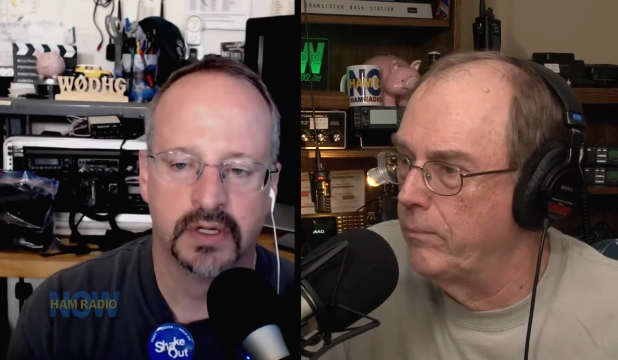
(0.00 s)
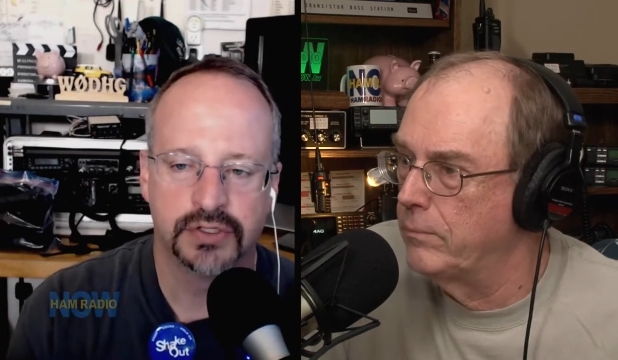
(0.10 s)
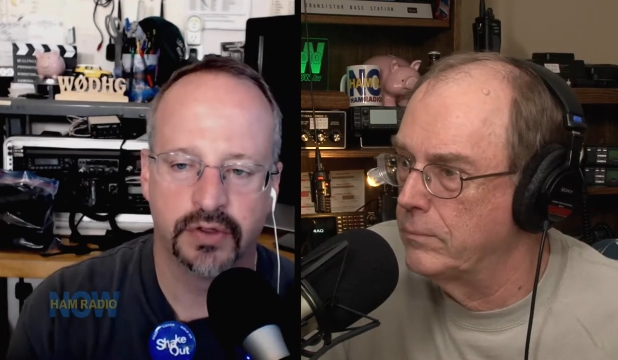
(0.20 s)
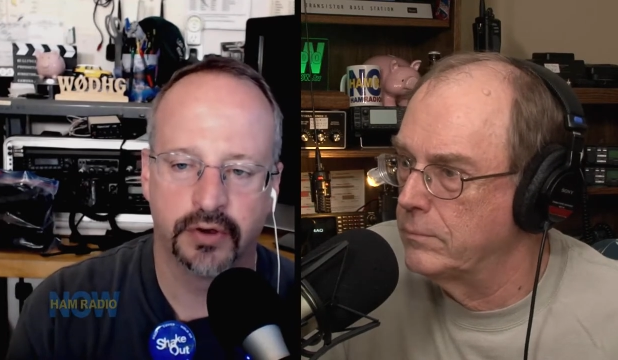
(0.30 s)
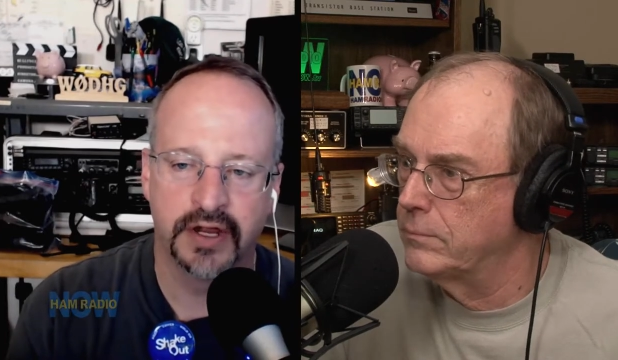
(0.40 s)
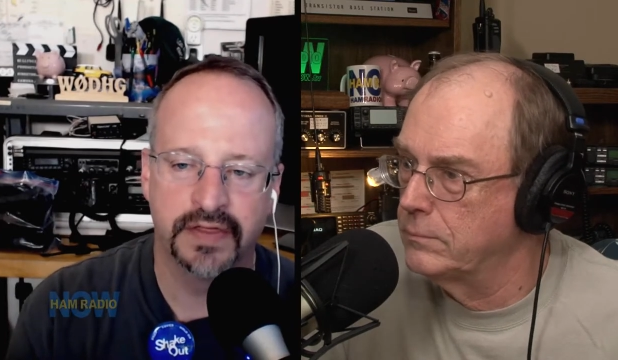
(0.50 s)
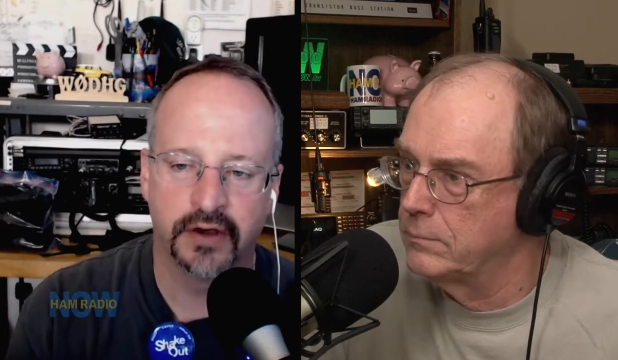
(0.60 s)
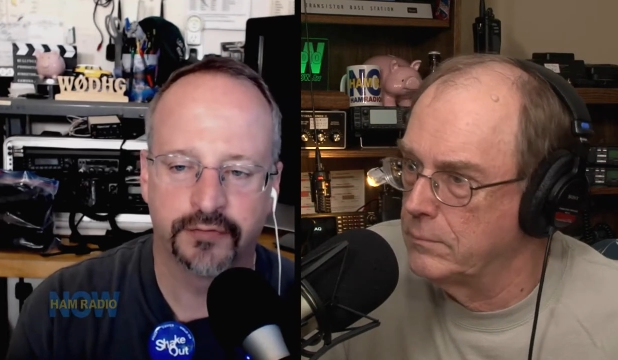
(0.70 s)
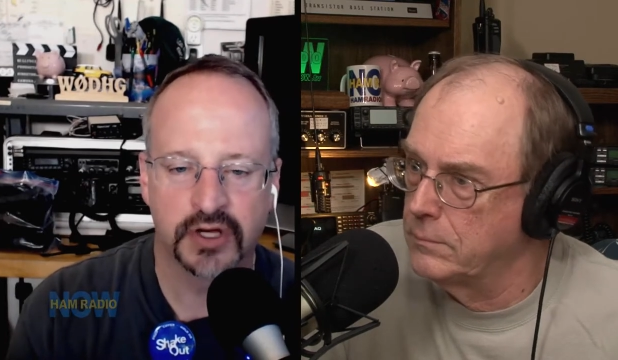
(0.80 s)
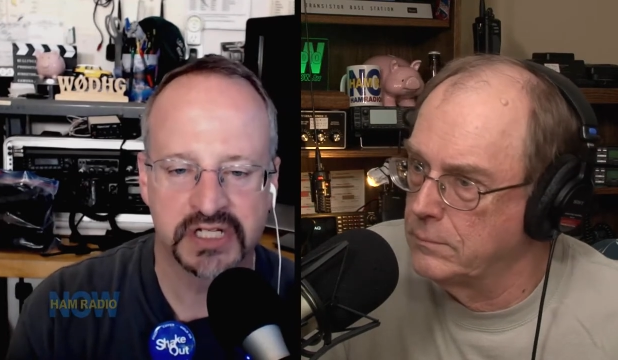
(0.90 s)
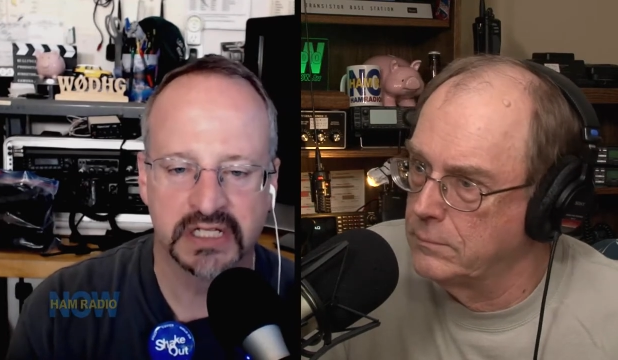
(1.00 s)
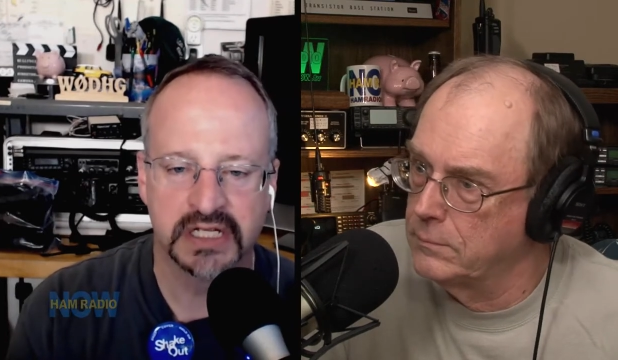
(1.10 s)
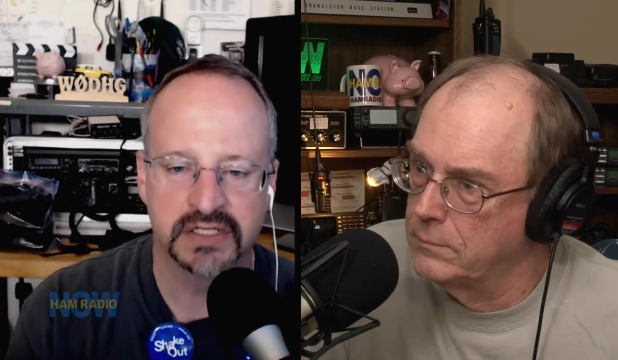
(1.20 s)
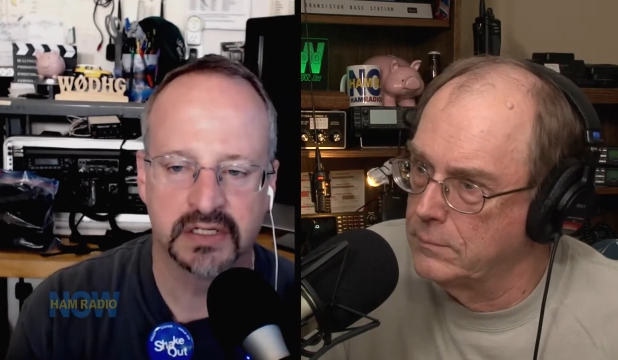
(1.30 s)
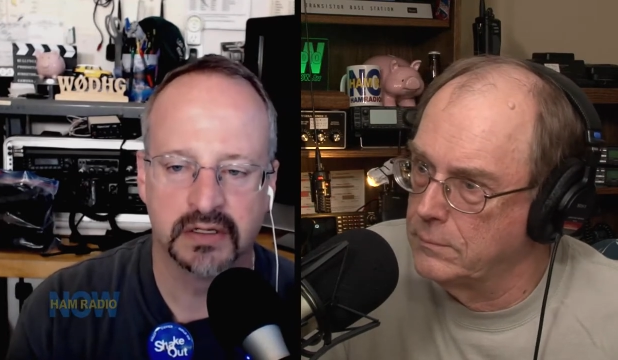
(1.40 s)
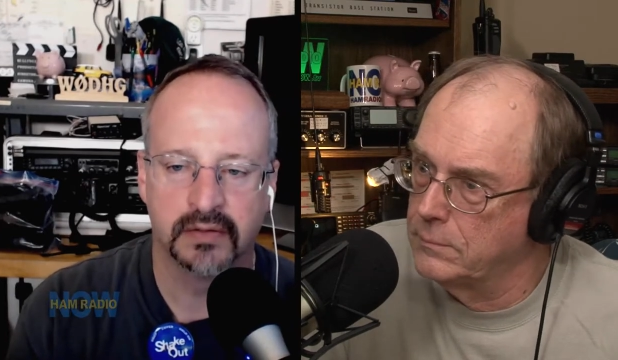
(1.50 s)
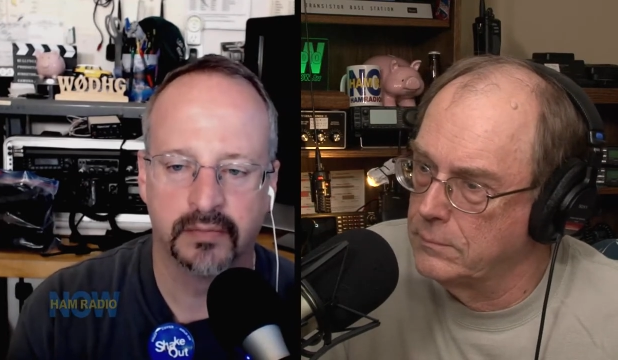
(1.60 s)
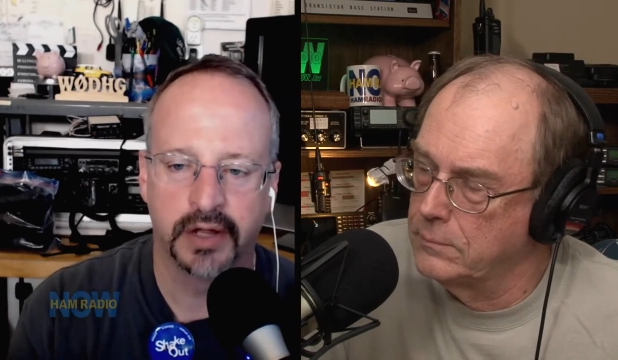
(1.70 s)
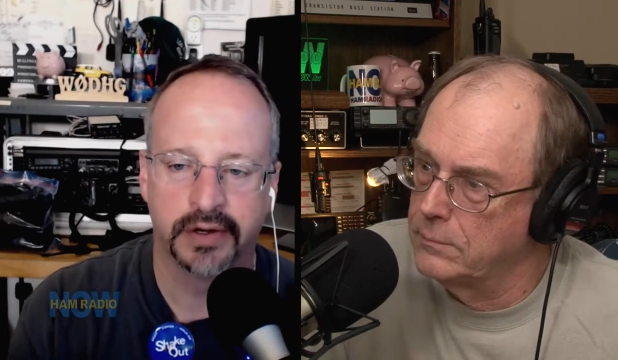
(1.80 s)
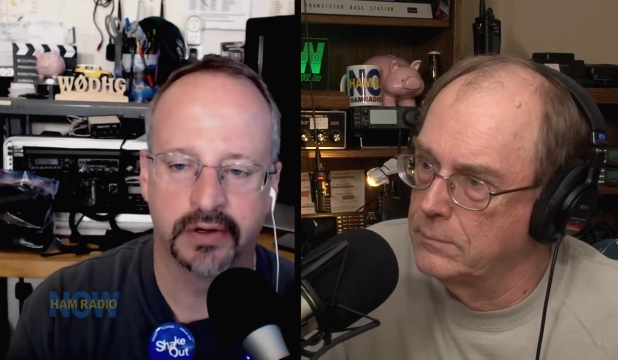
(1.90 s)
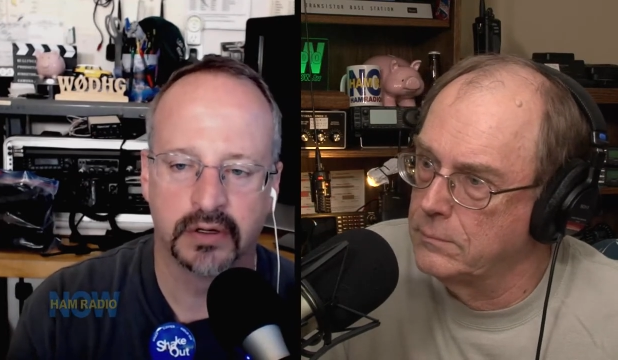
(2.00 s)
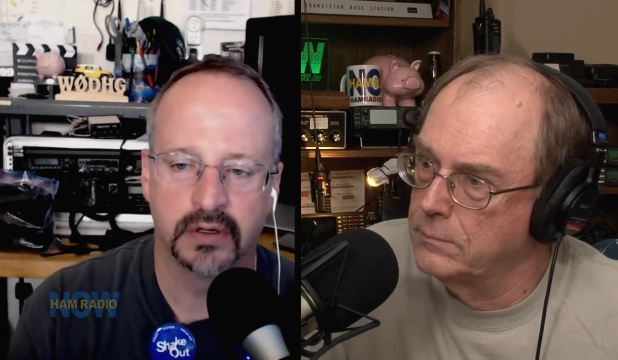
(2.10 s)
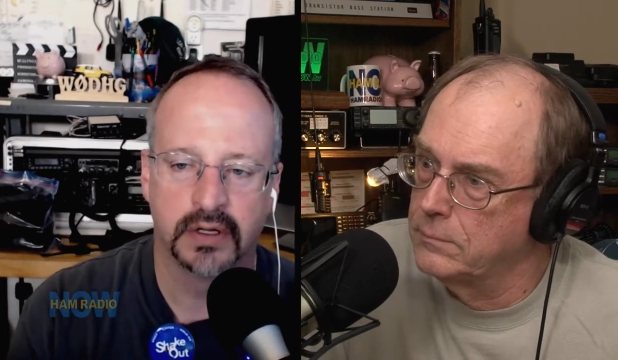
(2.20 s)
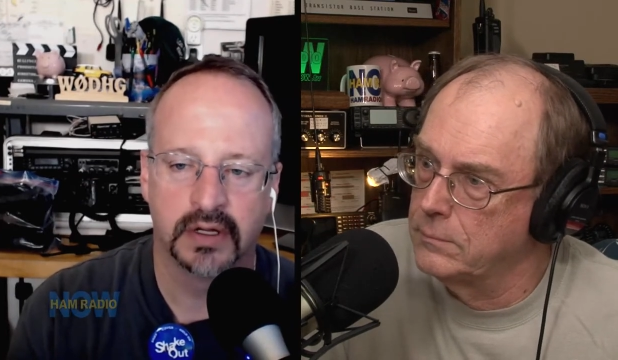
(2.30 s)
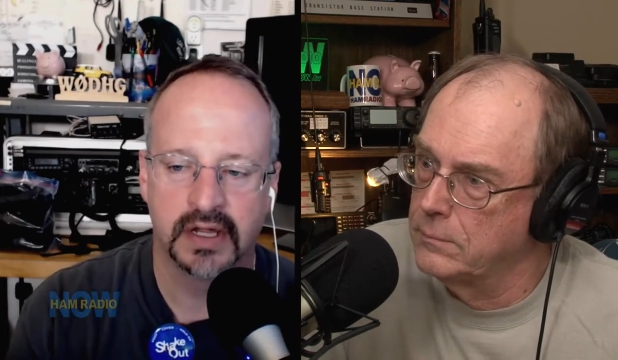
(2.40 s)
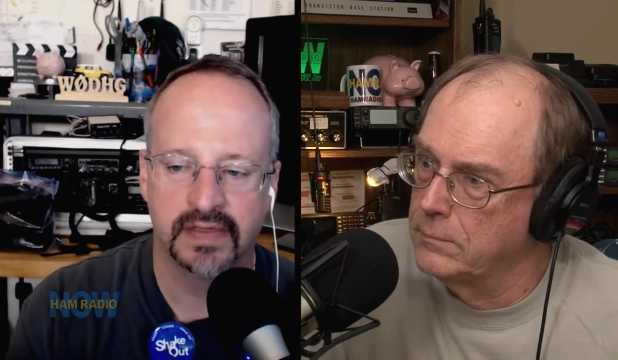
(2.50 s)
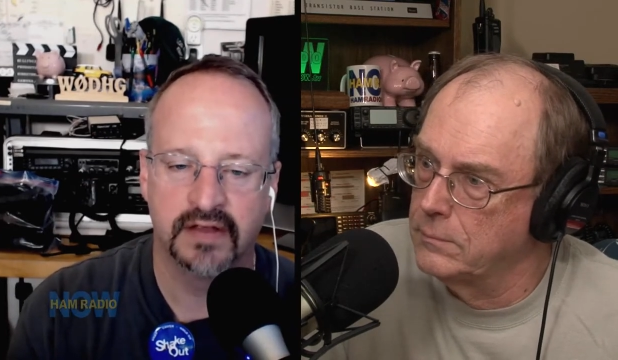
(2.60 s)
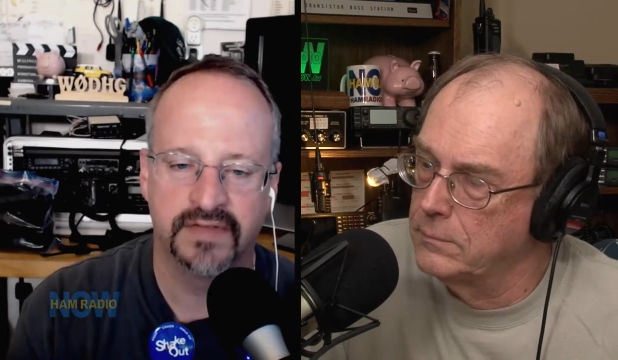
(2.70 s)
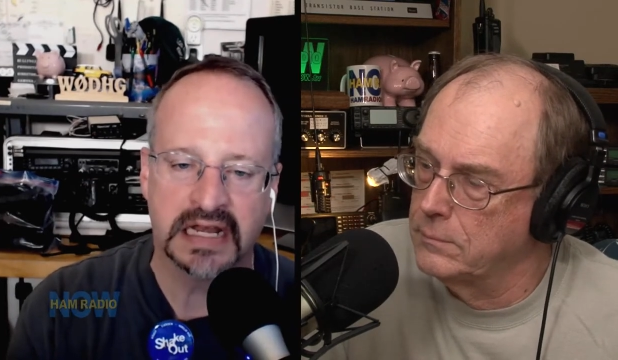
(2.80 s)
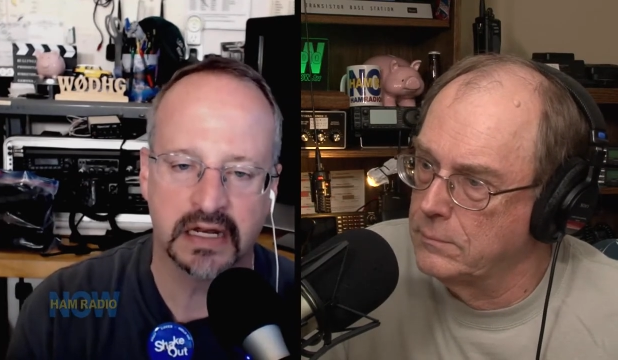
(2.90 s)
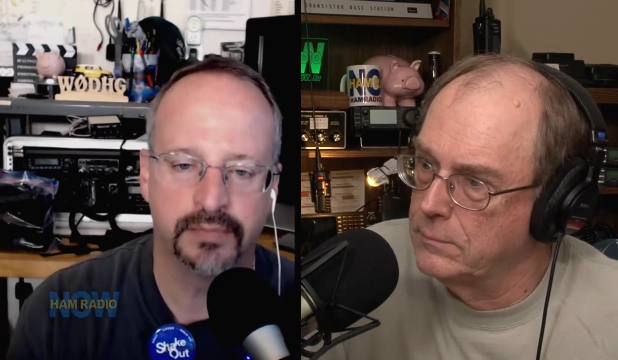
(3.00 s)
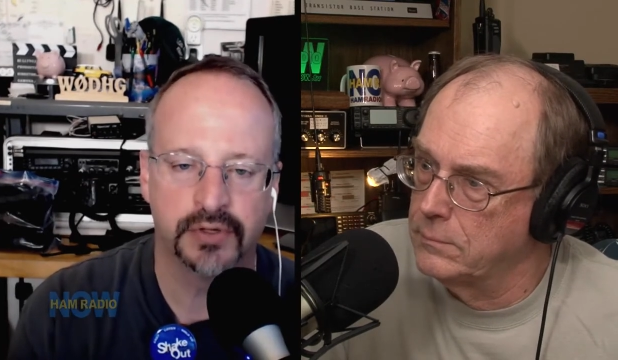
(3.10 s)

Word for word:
Speaker 1: So they're in there for us to listen, monitor, and then if they need to put